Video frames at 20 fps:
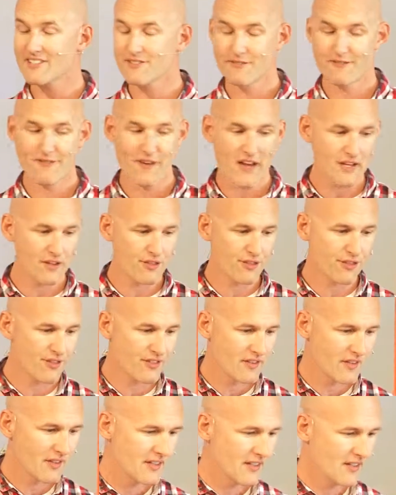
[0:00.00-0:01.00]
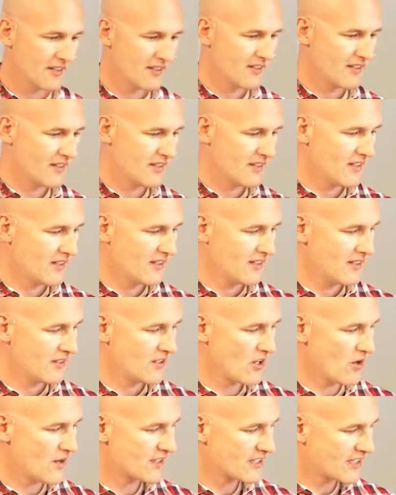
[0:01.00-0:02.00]
faith
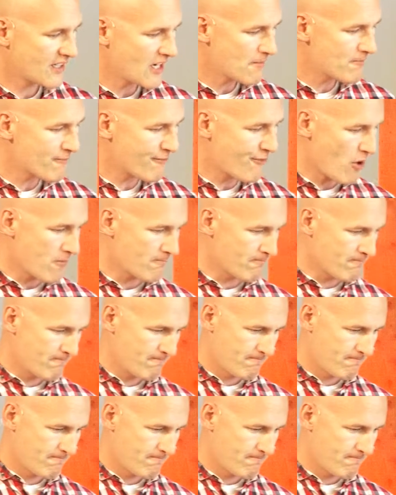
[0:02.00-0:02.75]
going to come from?